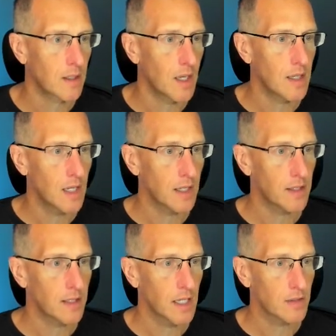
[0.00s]
And then I
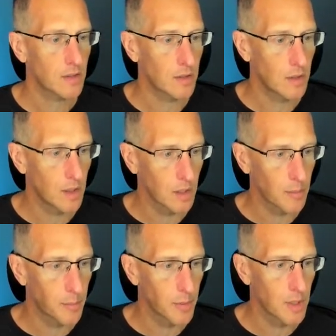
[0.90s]
think that should
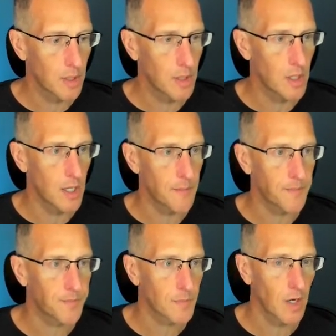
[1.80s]
look pretty good.
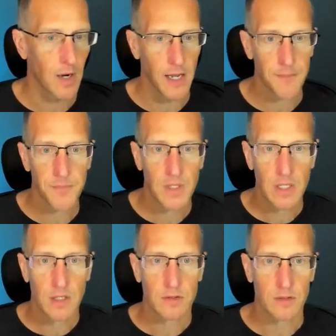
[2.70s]
All right,
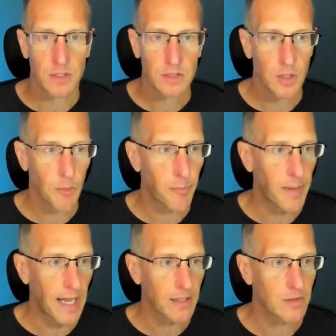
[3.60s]
so let's go
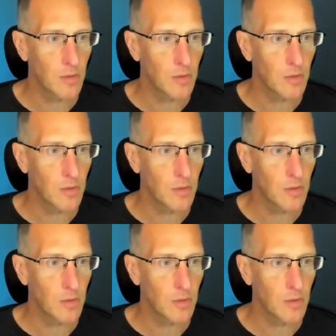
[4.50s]
back to